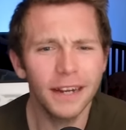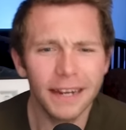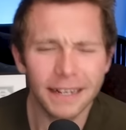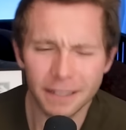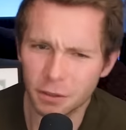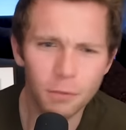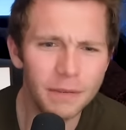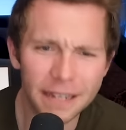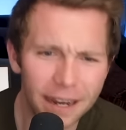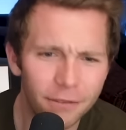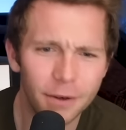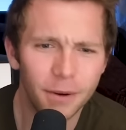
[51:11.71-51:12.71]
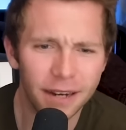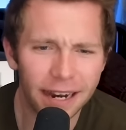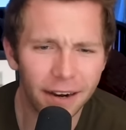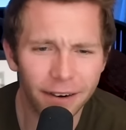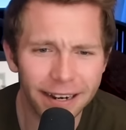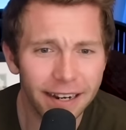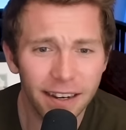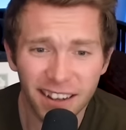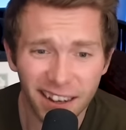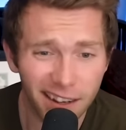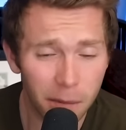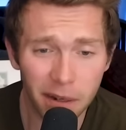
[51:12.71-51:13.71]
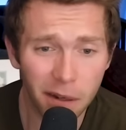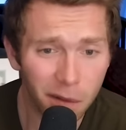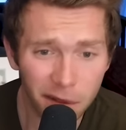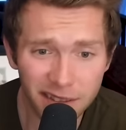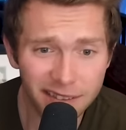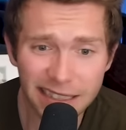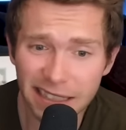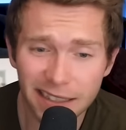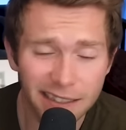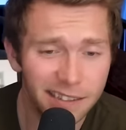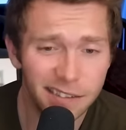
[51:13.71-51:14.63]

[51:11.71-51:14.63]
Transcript: Because you meet everyone, Harry. And I'm like, honestly,